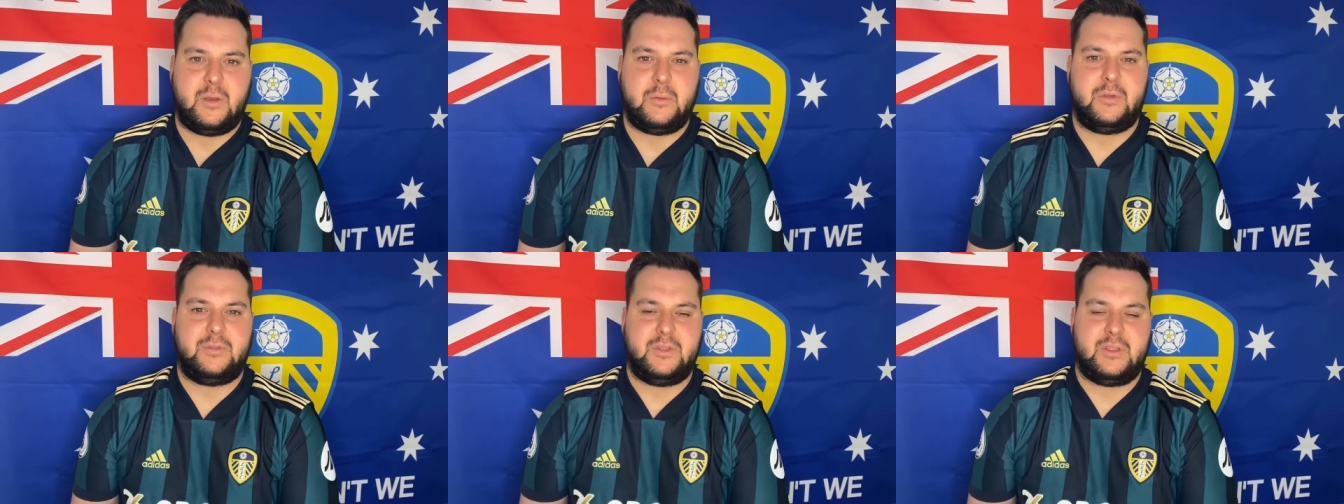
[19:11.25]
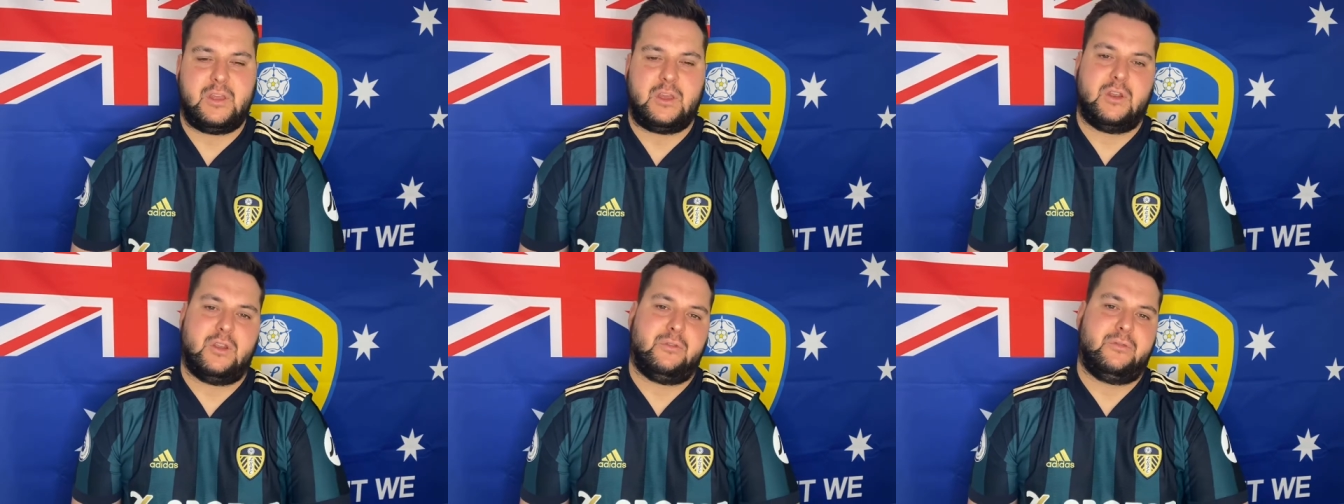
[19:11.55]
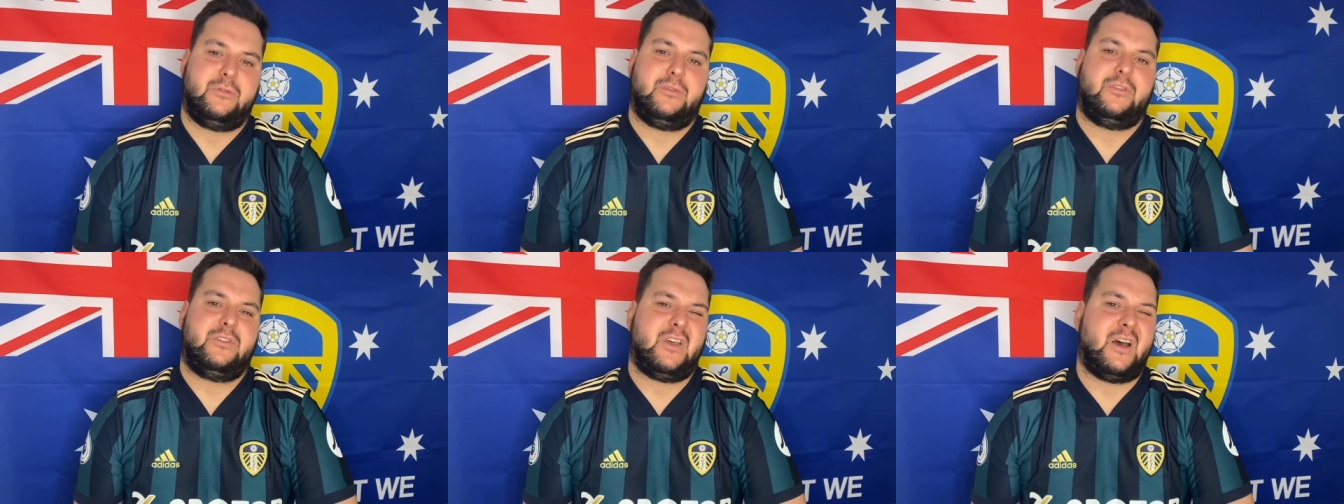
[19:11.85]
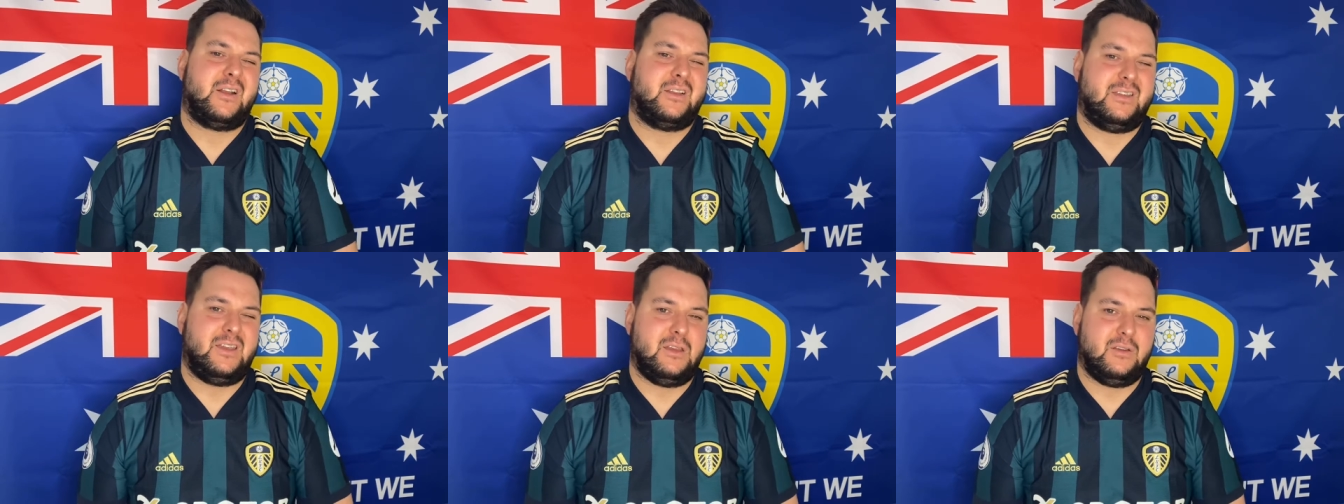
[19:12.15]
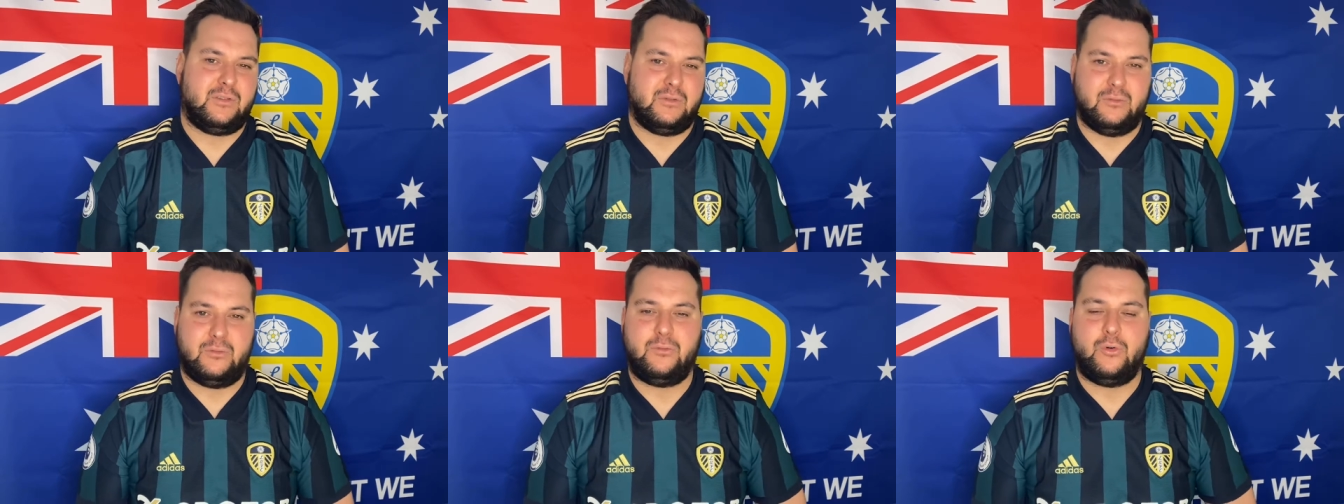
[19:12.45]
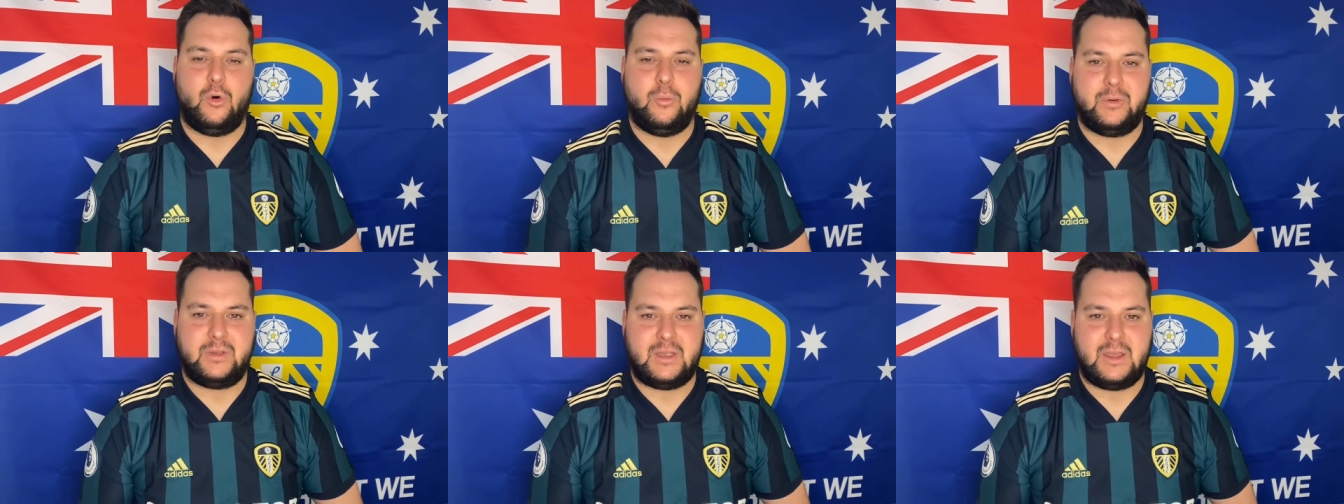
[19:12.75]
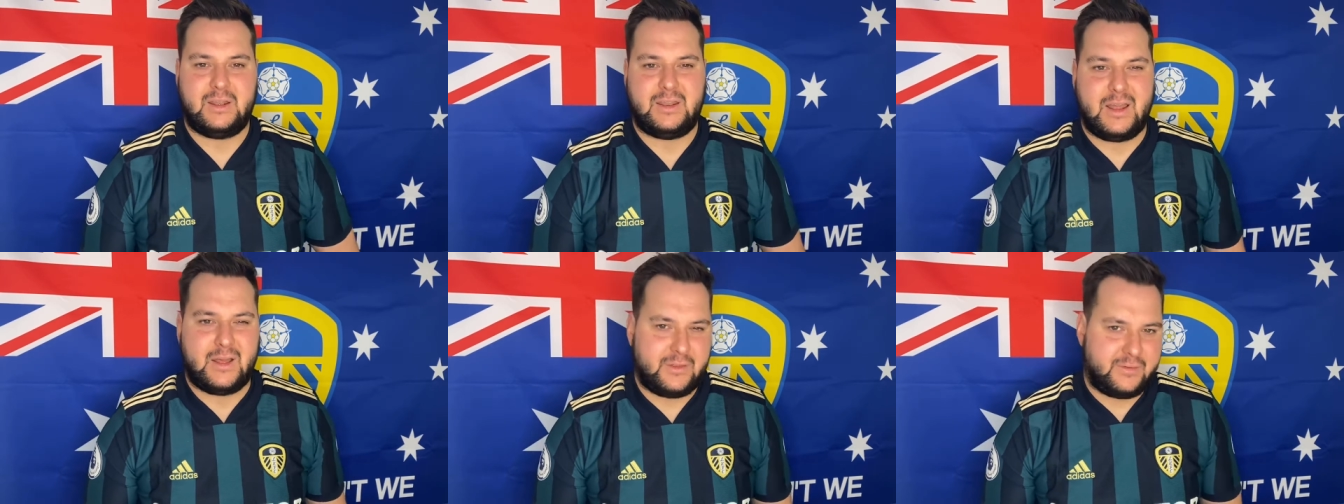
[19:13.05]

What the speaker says: I think they're going to start to hit some form again now.